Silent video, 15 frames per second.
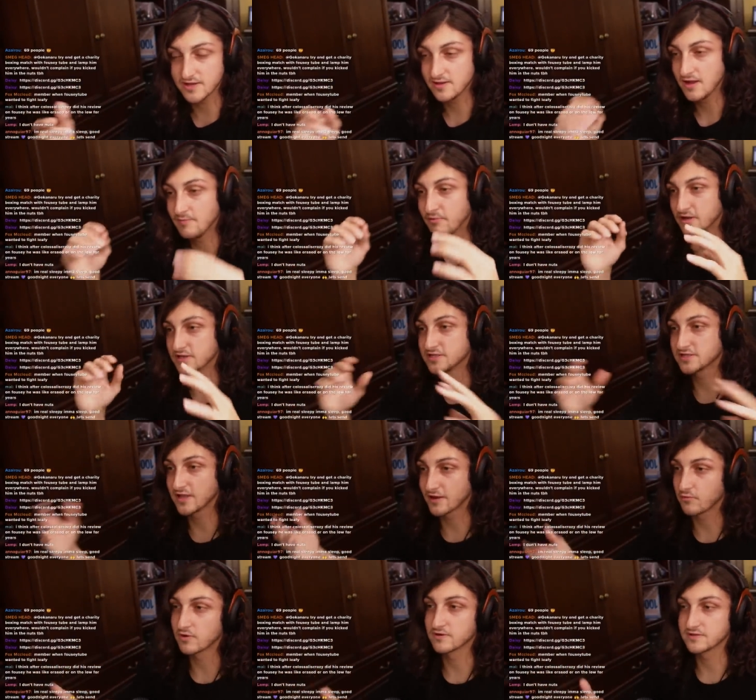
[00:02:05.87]
but he's
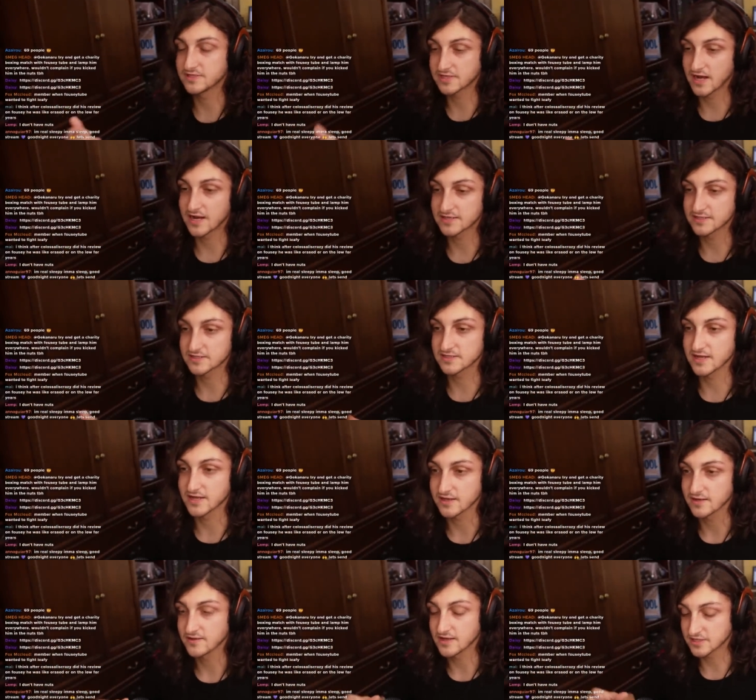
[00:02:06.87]
like one of these guys that's like
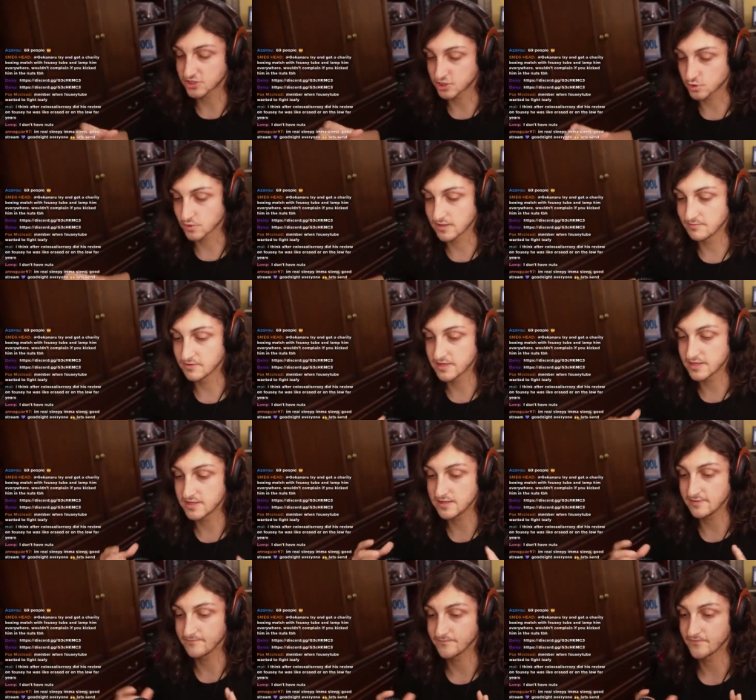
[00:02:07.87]

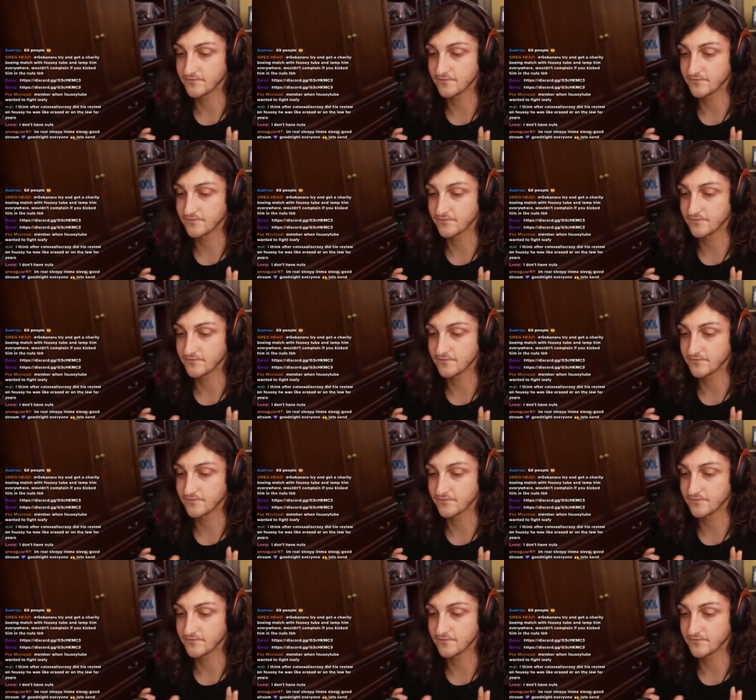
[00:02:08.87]
extremely,